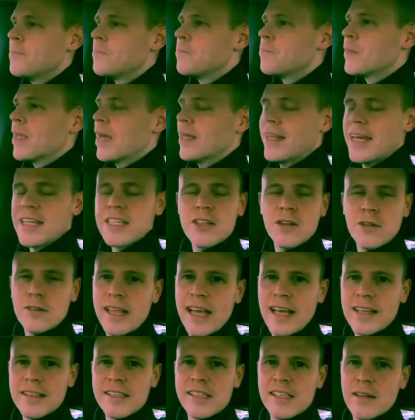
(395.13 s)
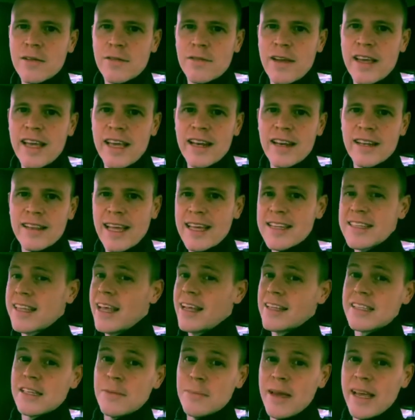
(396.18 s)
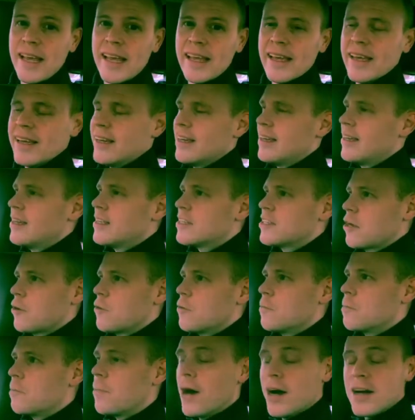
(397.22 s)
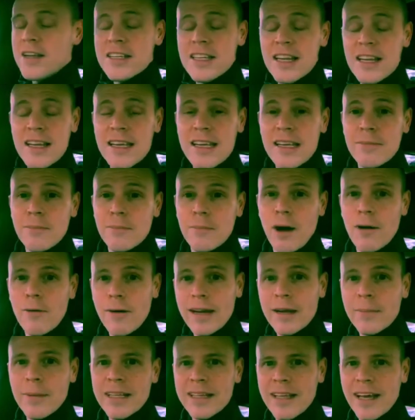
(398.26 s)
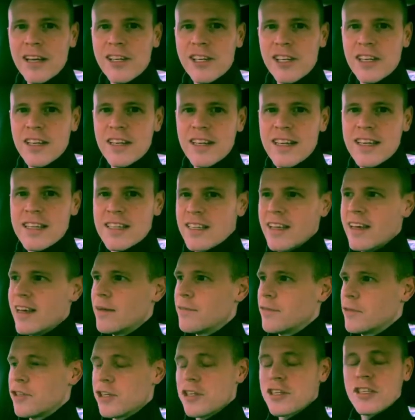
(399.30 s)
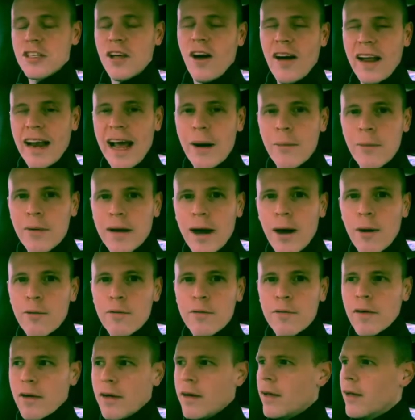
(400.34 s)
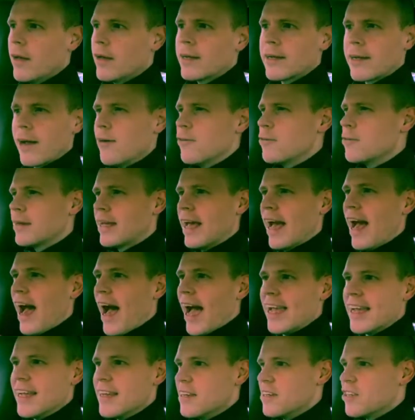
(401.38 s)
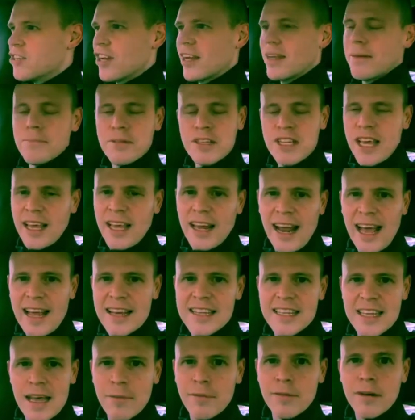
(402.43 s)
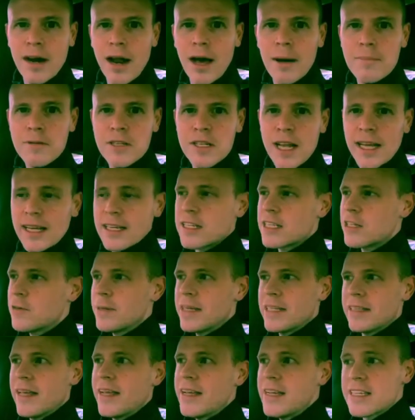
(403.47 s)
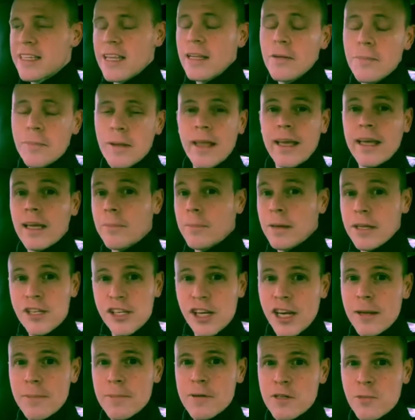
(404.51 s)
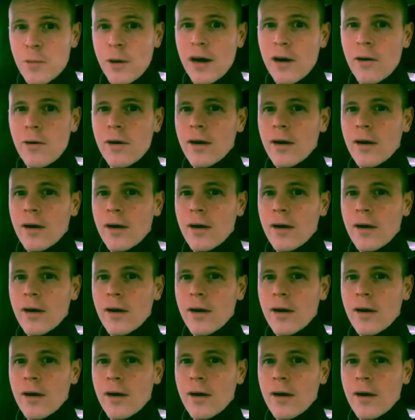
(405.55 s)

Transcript: And that's not down to the fitting, that's down to me. So personally, my recommendation is that if you're just starting out with golf, go get a cheap secondhand set of clubs. They can still be decent, but they can be cheap as well.